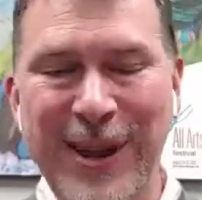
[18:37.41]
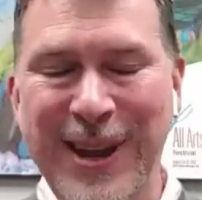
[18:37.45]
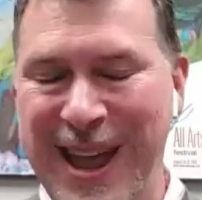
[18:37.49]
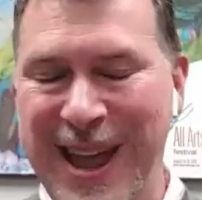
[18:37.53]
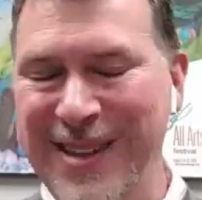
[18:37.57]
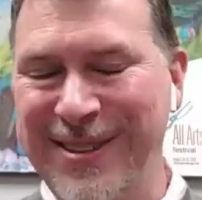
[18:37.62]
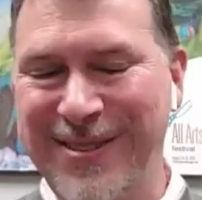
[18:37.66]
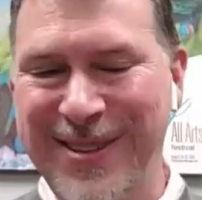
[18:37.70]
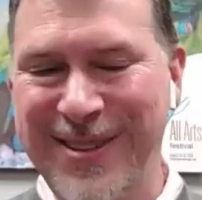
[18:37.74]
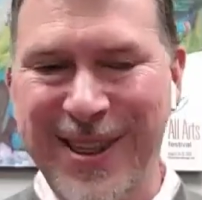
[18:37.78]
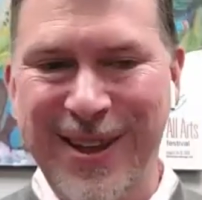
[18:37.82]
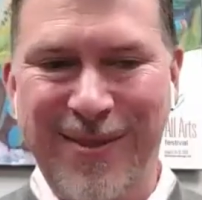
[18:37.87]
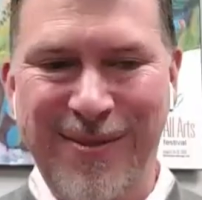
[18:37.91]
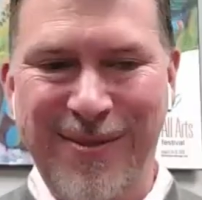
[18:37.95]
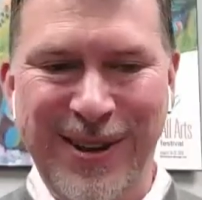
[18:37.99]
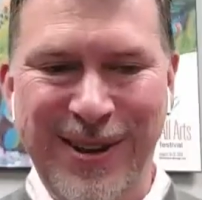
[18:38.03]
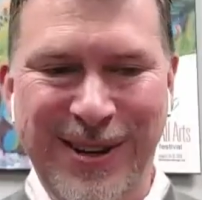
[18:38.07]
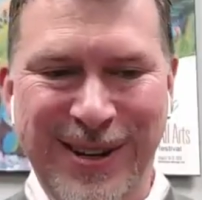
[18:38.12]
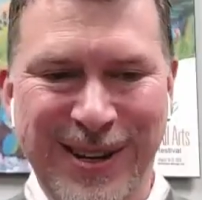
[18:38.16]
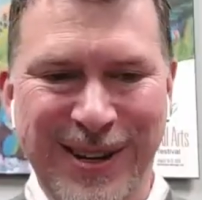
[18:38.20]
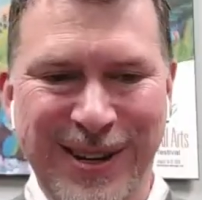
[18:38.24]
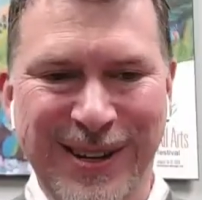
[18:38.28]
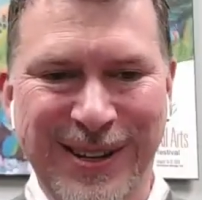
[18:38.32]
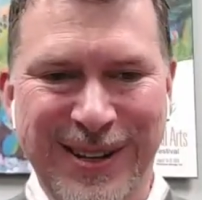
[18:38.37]
to answer that
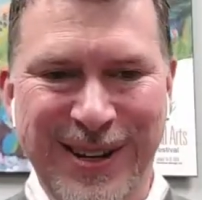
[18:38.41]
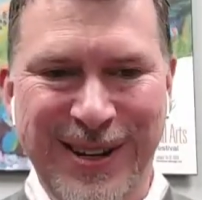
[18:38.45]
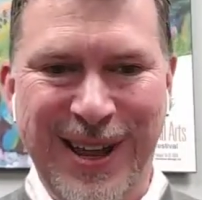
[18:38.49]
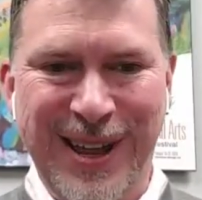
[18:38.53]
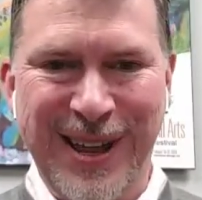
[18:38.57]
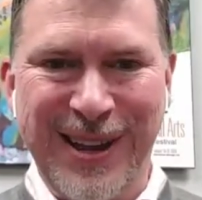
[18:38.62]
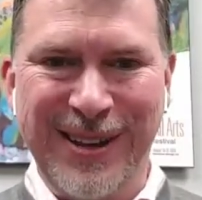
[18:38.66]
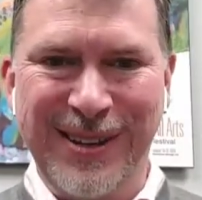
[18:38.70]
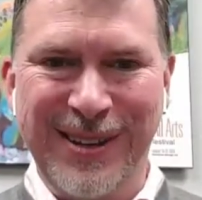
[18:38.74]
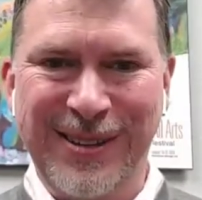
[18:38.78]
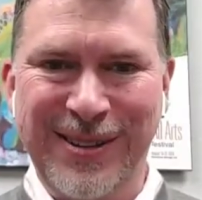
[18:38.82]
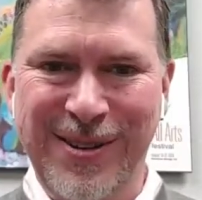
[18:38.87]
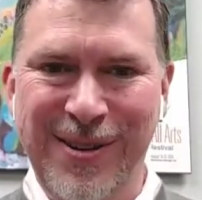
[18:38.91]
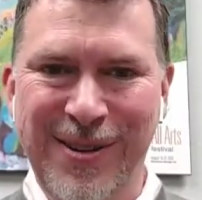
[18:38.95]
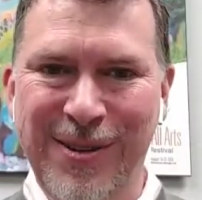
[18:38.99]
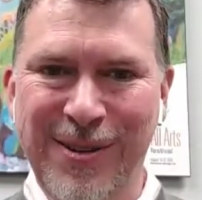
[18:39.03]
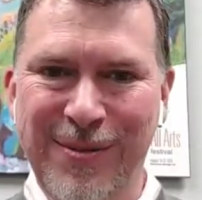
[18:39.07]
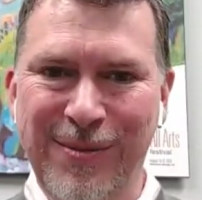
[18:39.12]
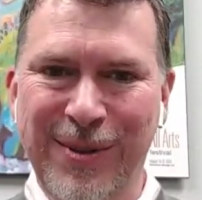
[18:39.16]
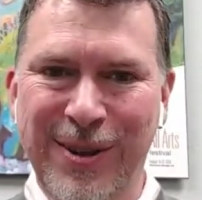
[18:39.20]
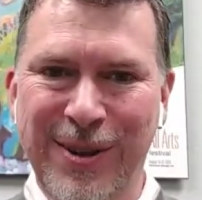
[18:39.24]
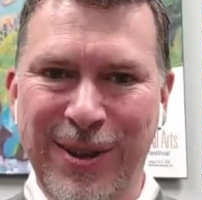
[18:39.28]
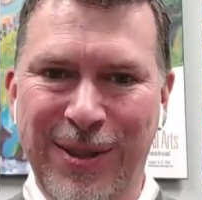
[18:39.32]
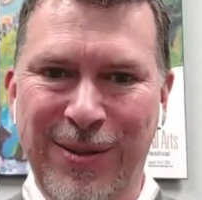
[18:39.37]
question is to kind of start
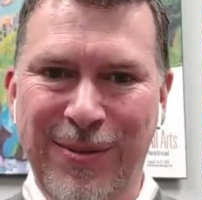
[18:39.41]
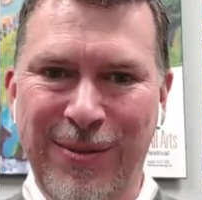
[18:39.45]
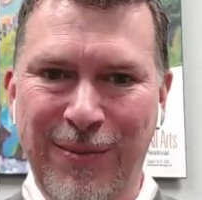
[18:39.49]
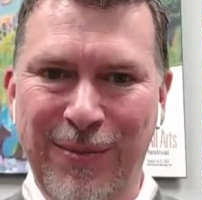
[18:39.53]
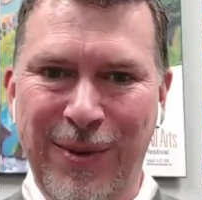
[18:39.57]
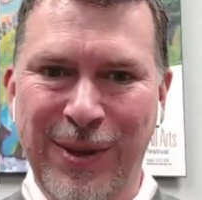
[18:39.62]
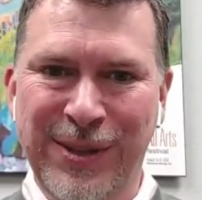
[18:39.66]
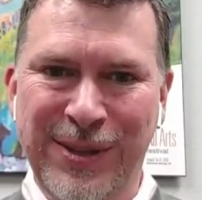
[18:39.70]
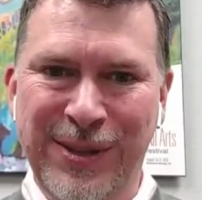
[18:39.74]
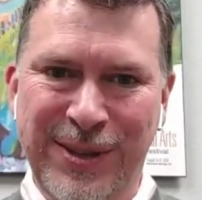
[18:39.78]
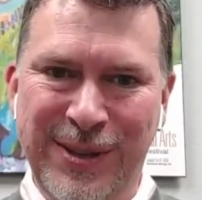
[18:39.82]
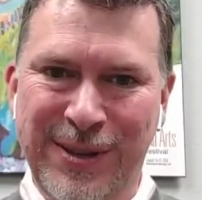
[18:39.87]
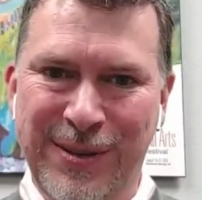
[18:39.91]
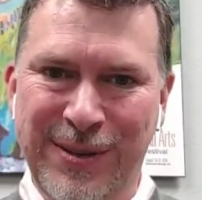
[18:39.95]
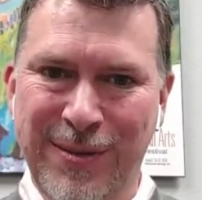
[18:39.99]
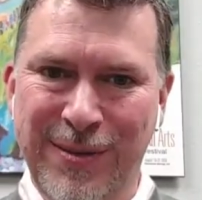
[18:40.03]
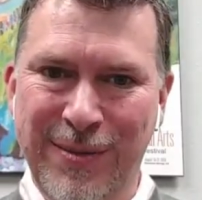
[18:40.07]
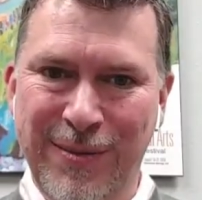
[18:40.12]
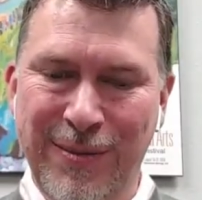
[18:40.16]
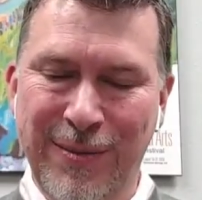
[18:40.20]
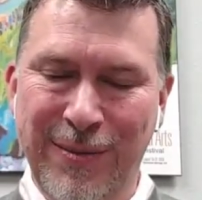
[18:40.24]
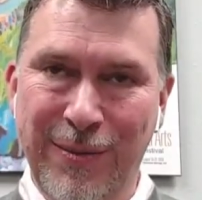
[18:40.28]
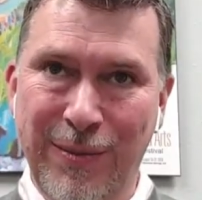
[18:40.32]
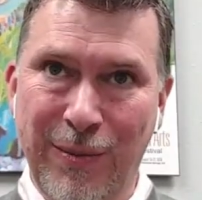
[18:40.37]
with what
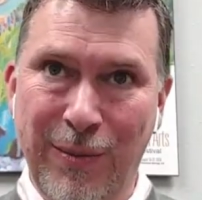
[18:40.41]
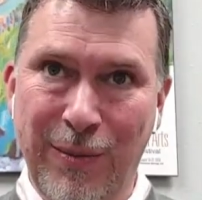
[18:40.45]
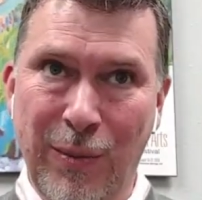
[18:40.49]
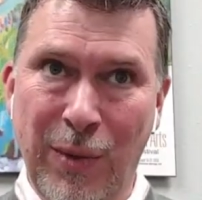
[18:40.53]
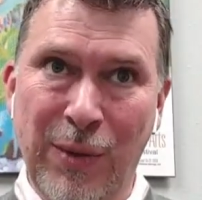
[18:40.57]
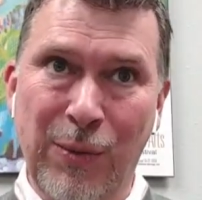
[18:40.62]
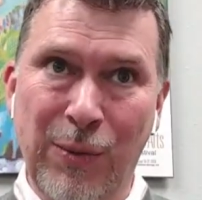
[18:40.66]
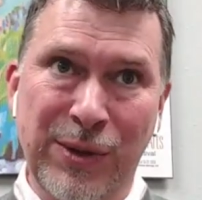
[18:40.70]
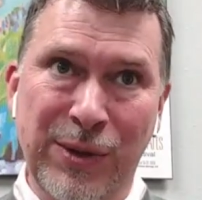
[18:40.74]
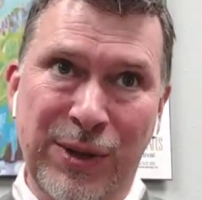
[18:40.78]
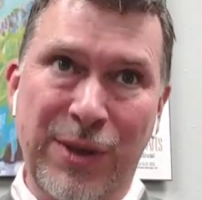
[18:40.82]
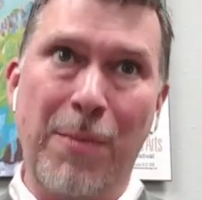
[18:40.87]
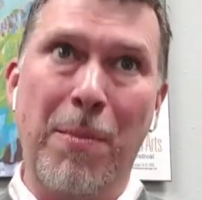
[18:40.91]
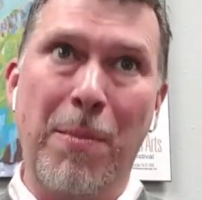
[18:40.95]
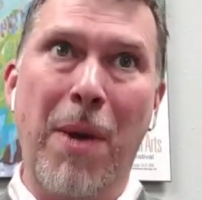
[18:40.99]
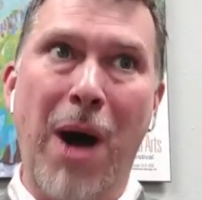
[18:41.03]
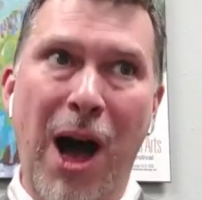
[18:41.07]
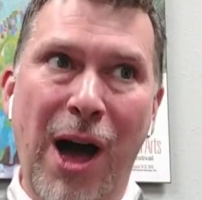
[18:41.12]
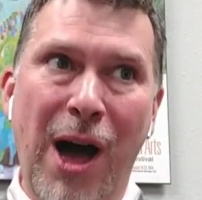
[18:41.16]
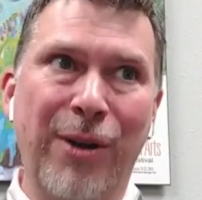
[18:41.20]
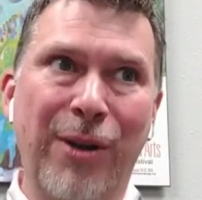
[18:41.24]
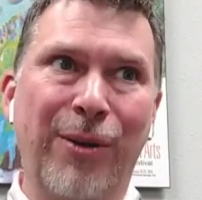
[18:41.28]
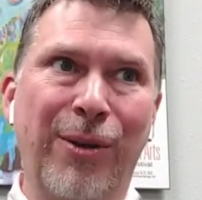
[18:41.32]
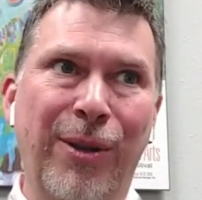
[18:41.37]
was the
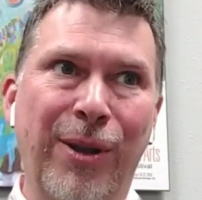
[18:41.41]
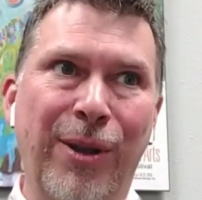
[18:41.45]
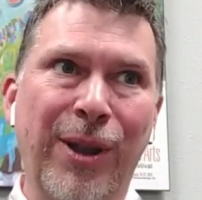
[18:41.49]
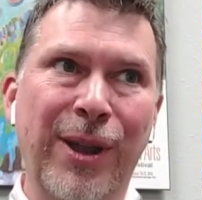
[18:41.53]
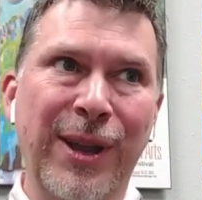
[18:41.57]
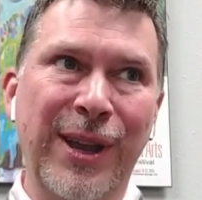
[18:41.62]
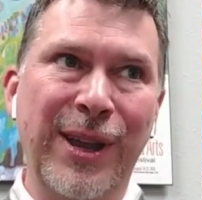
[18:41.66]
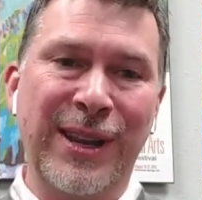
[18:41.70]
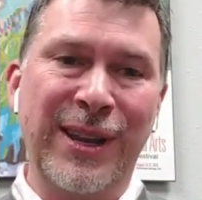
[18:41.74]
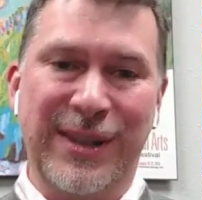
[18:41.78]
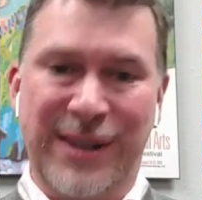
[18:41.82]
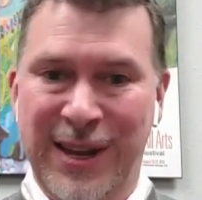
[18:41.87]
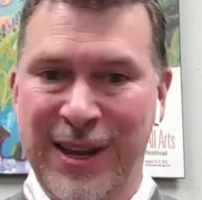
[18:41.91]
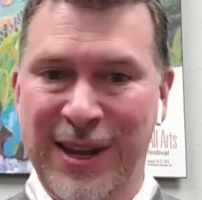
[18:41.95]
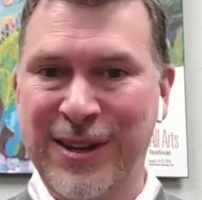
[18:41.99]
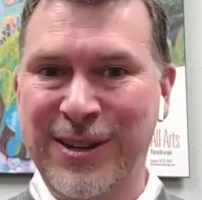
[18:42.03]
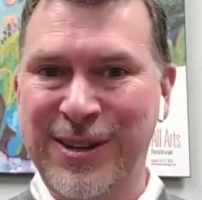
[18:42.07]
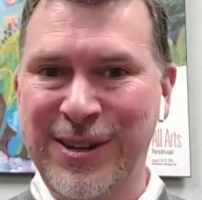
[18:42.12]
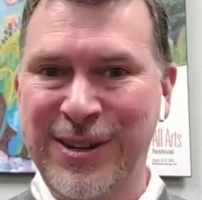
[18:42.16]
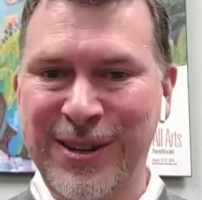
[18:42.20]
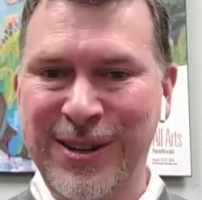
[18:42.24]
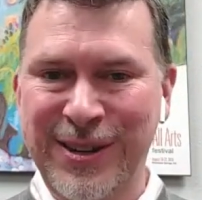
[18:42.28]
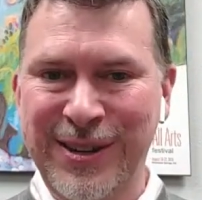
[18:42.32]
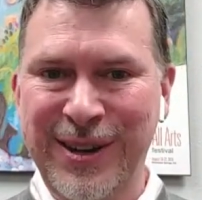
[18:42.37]
model
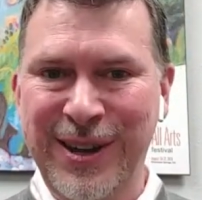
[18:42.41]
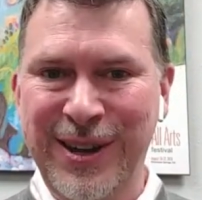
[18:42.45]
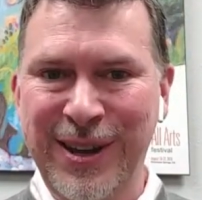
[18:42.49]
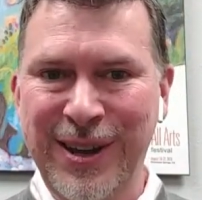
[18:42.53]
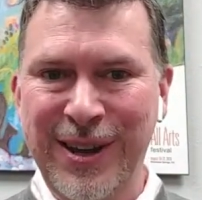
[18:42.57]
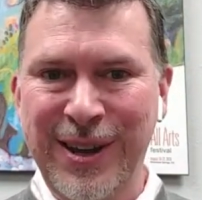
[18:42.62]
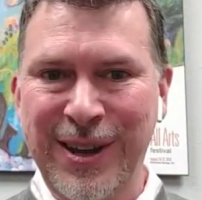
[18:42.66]
intention?